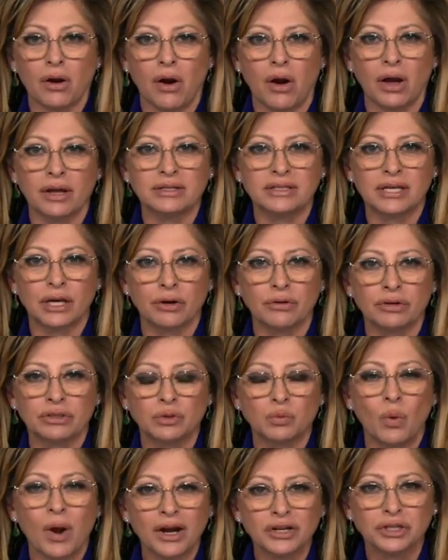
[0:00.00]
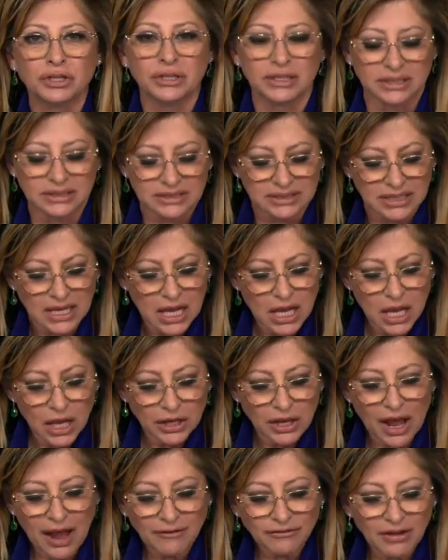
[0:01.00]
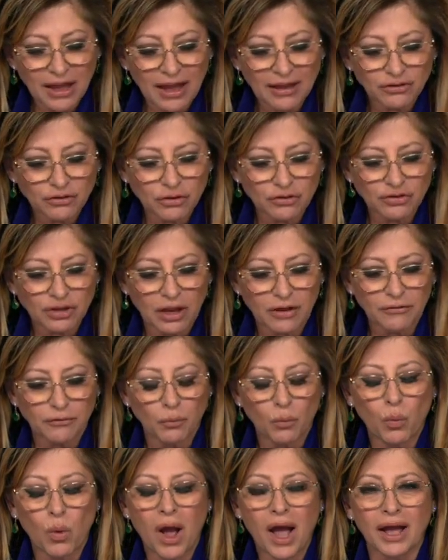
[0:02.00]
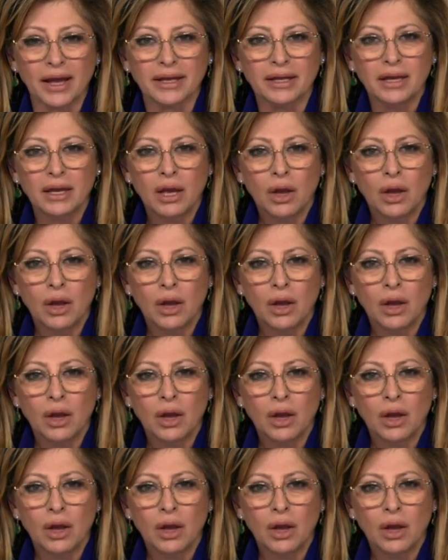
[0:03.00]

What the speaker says: on terrorist watch lists. You have to ask yourself, why?